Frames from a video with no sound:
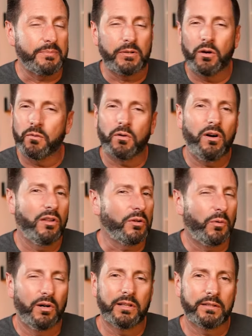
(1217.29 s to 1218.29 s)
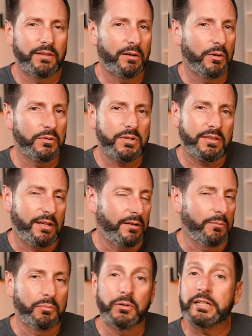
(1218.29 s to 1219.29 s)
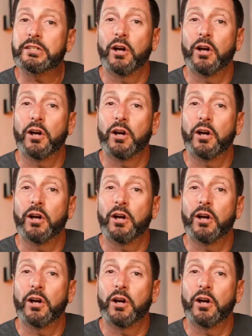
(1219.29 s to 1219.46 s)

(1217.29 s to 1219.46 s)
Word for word: but overall the quality of our roads I think are pretty